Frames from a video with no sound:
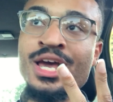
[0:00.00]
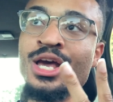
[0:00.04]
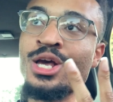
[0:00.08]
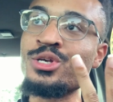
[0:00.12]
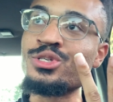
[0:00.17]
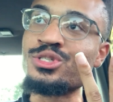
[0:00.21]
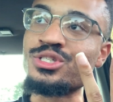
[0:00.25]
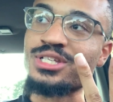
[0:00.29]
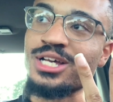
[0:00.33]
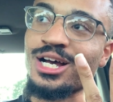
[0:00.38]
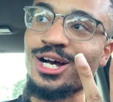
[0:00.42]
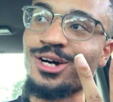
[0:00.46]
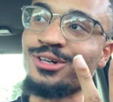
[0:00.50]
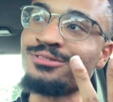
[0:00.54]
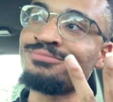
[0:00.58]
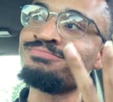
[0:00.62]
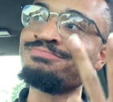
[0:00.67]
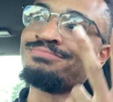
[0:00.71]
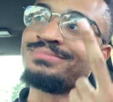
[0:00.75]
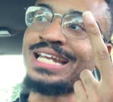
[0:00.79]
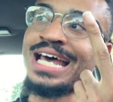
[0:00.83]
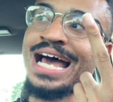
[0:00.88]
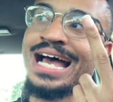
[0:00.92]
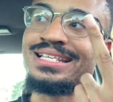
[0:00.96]
So
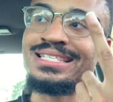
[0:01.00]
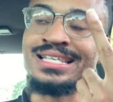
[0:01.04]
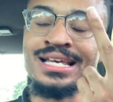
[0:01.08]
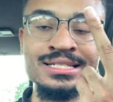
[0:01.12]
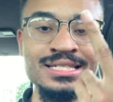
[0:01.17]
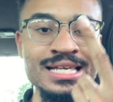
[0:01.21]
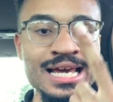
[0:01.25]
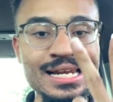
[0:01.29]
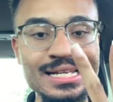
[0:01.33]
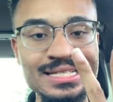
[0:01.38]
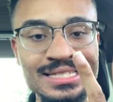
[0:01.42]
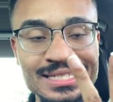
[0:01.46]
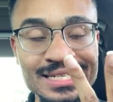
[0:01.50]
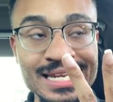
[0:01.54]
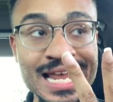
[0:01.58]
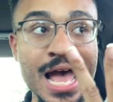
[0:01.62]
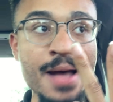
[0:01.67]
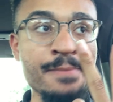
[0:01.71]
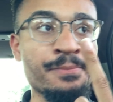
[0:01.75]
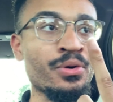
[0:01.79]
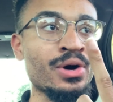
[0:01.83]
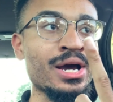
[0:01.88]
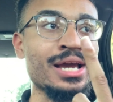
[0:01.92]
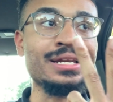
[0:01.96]

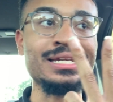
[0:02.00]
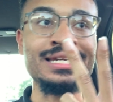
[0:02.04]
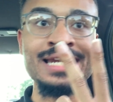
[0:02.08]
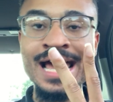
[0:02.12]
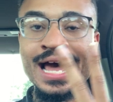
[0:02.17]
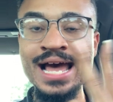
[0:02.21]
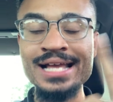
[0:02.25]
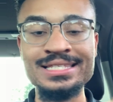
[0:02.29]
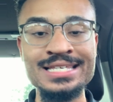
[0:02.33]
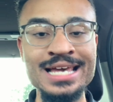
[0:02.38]
9.9